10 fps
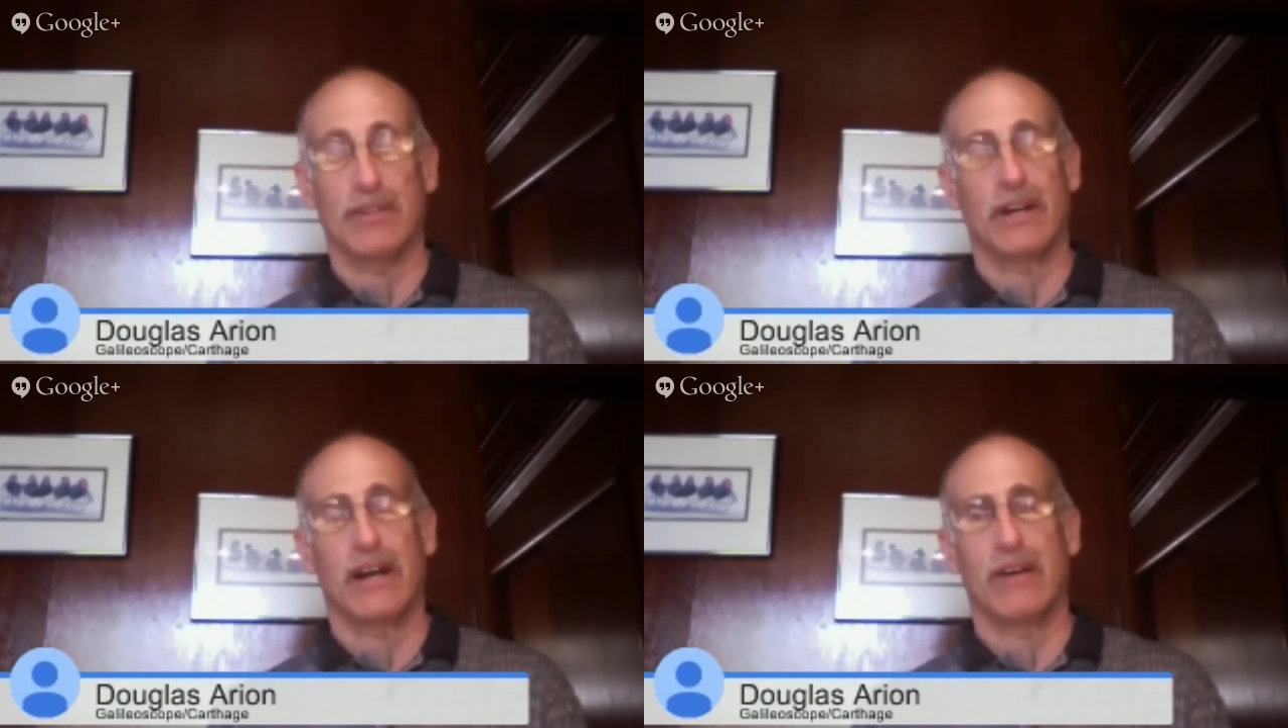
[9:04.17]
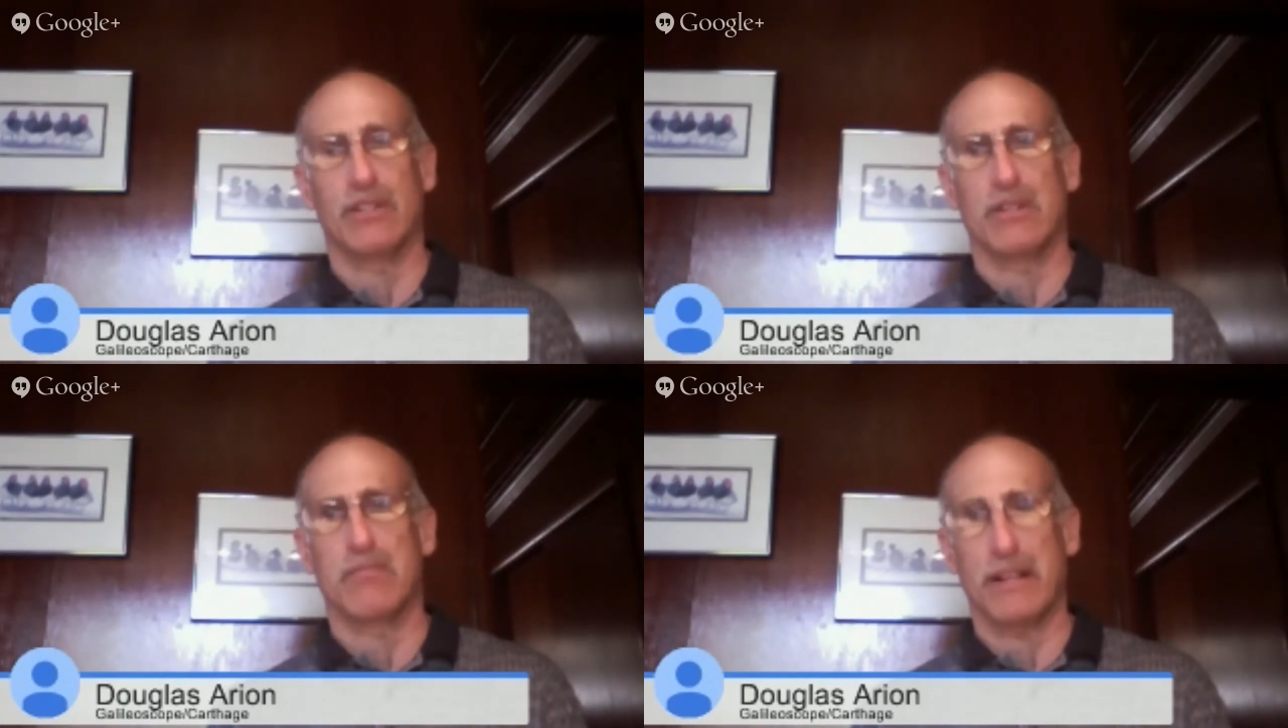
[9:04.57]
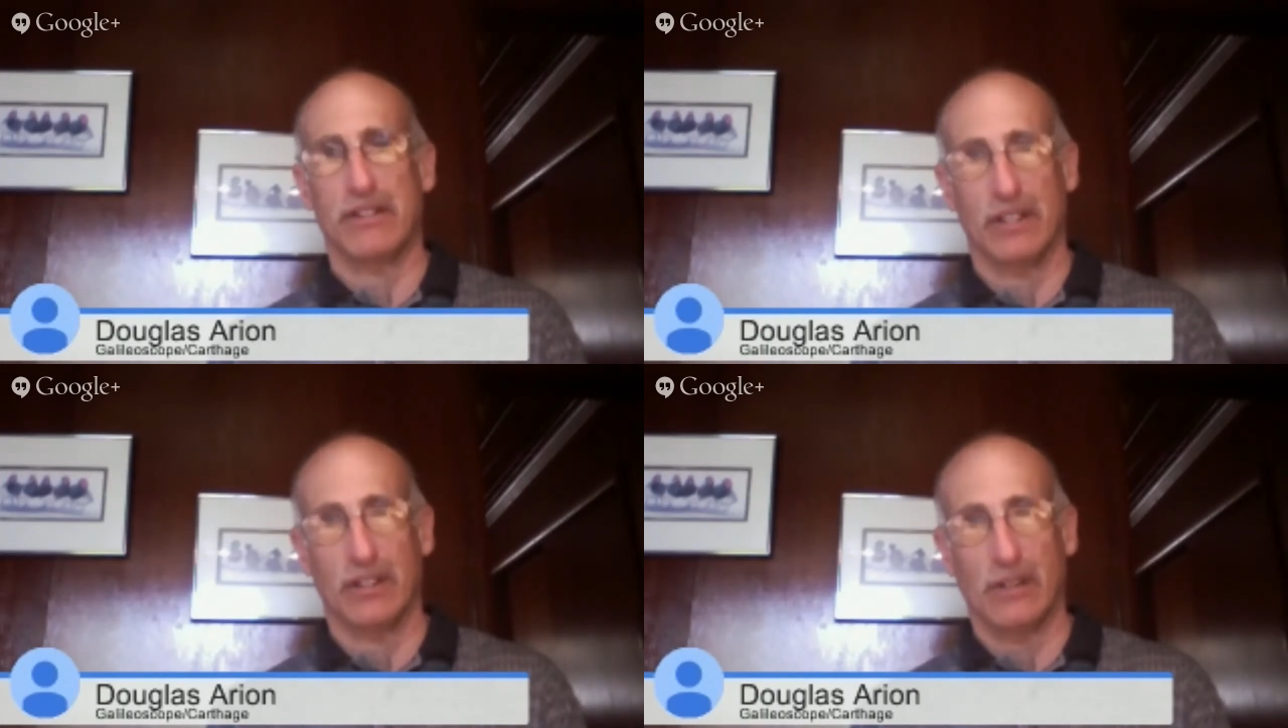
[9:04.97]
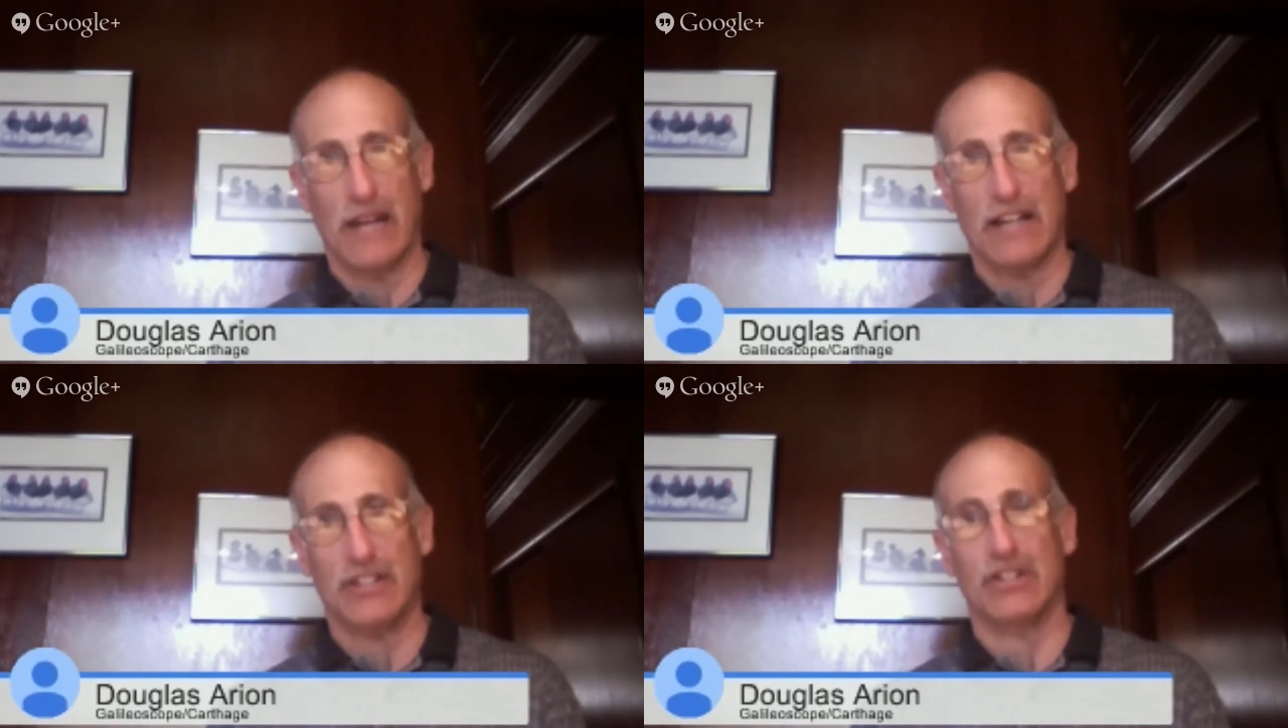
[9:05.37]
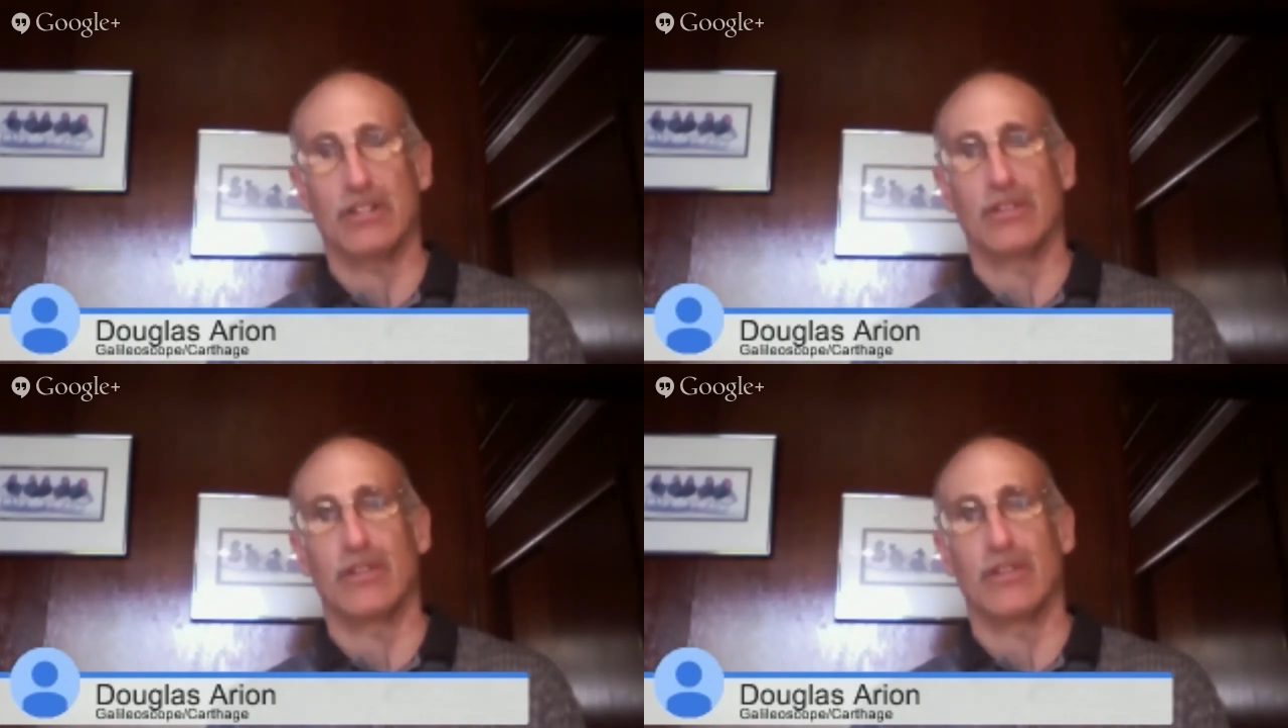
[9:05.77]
Uh, I was in Mexico last year.